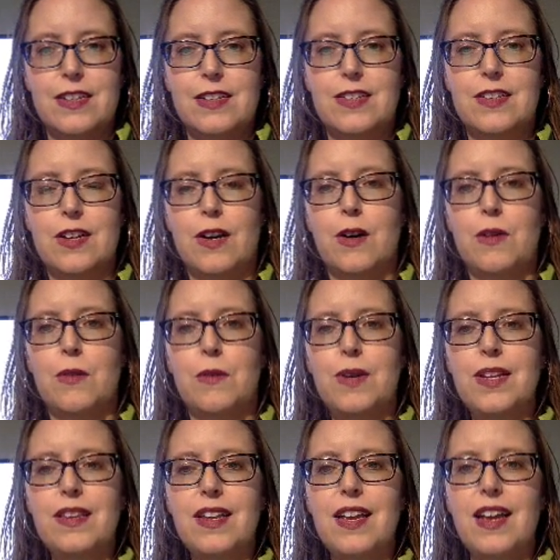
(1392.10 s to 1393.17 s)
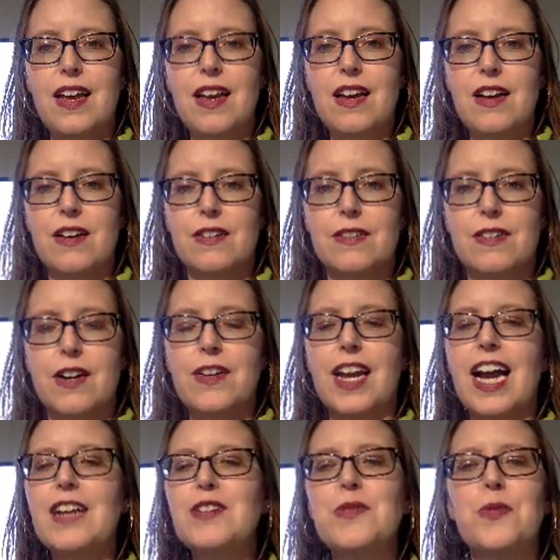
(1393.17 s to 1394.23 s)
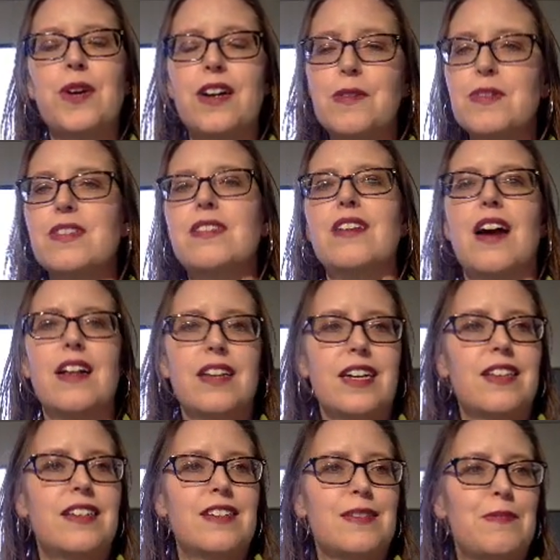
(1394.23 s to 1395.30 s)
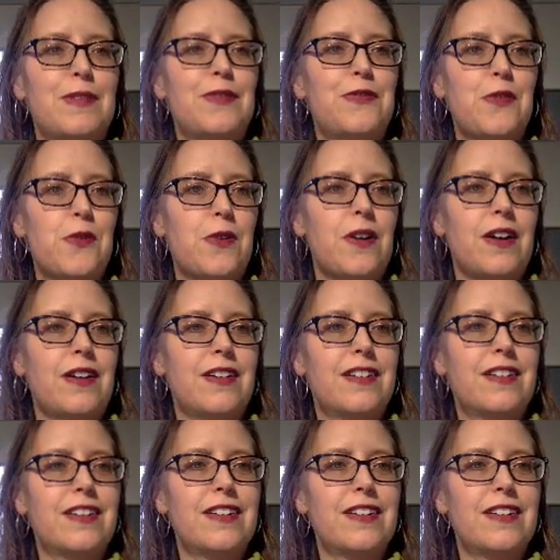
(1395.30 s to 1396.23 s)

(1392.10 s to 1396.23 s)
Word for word: So what the hell? Okay, I swear it was not like this before.